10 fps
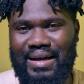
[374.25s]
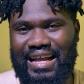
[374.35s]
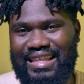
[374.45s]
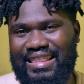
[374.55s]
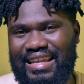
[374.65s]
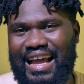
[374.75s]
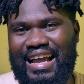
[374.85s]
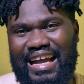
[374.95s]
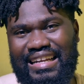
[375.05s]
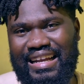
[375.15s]
but I think I
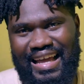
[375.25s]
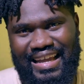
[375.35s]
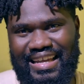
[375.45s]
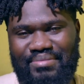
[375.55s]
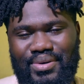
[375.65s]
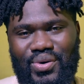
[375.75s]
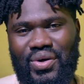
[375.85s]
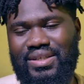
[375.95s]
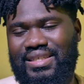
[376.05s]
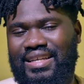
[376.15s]
kind of like it,
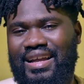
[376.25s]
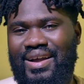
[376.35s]
because